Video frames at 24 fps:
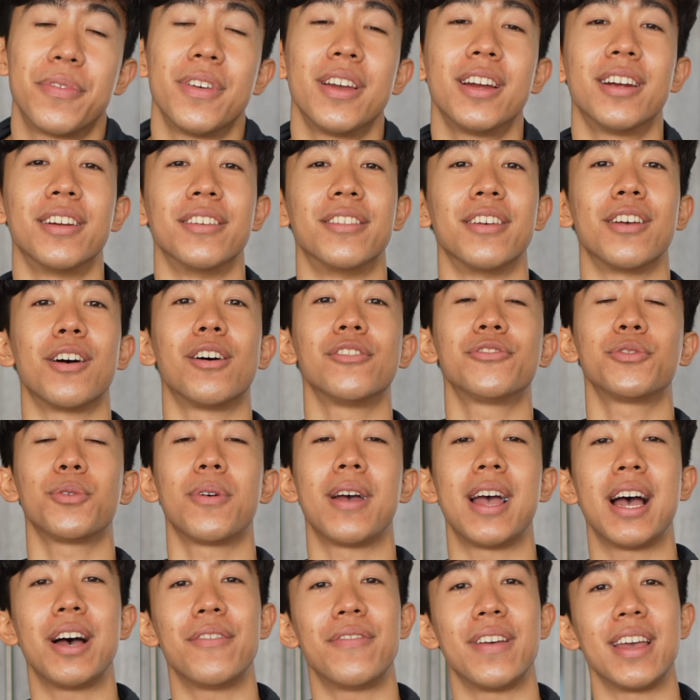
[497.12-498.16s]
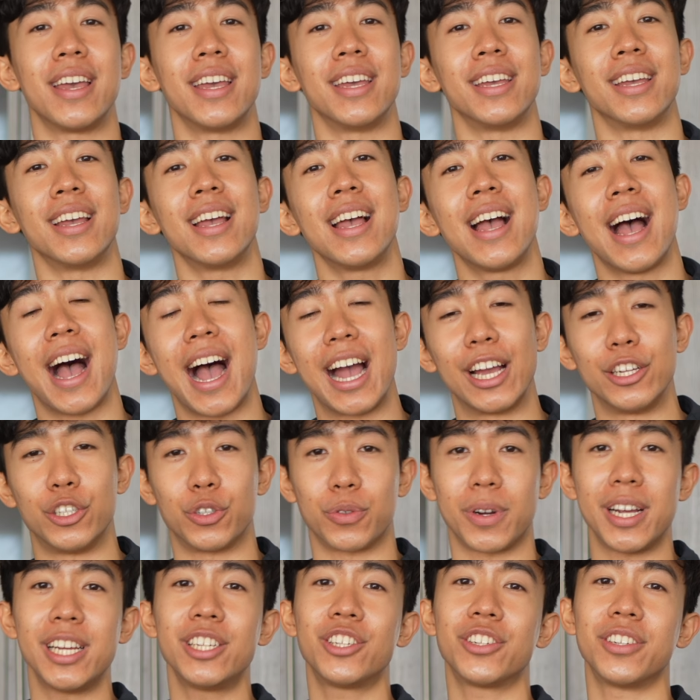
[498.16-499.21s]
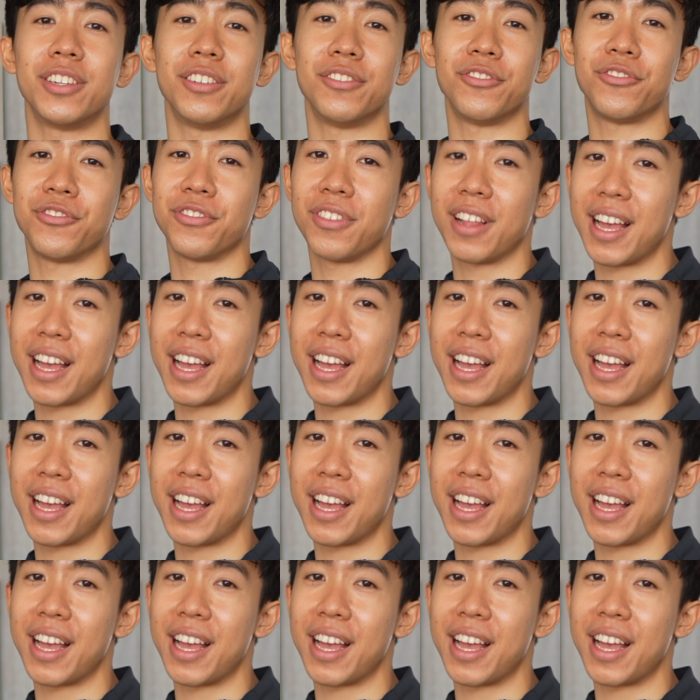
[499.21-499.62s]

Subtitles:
there. They also have a hydration